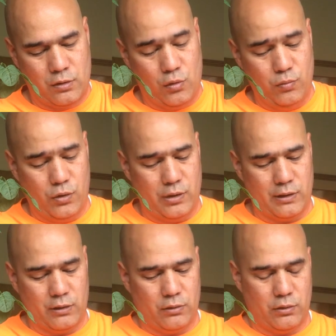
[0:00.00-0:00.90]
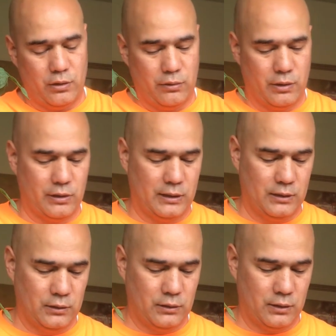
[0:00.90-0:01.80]
Oop, there.
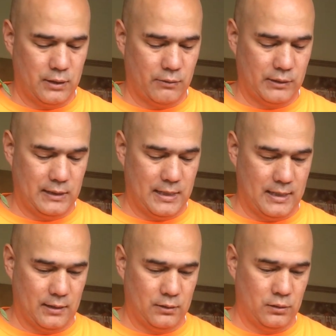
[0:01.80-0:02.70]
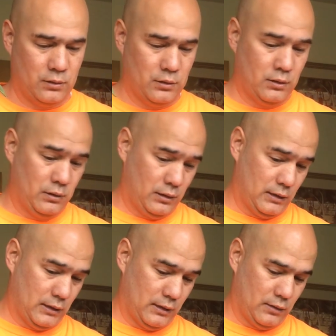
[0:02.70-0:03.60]
That was 10, I think.